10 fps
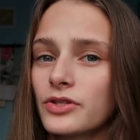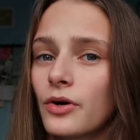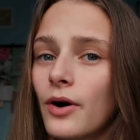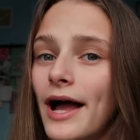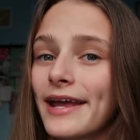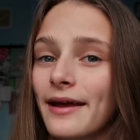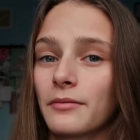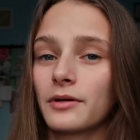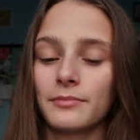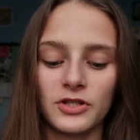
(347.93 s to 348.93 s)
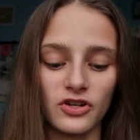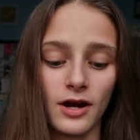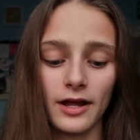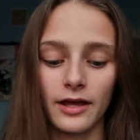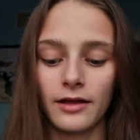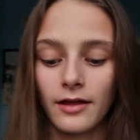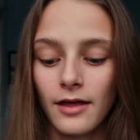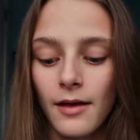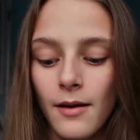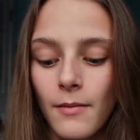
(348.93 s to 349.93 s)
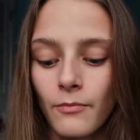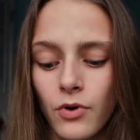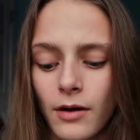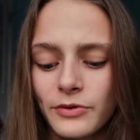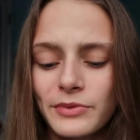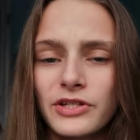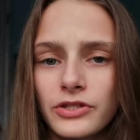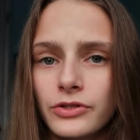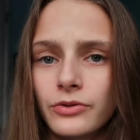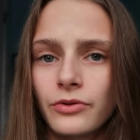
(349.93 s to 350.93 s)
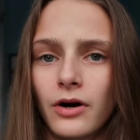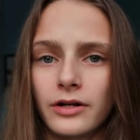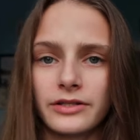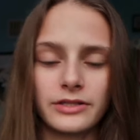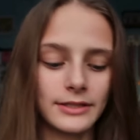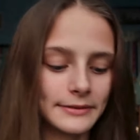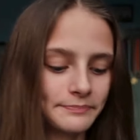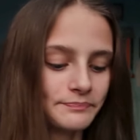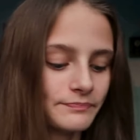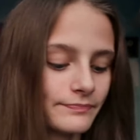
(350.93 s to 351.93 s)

So I am going to be trying it probably soon, honestly.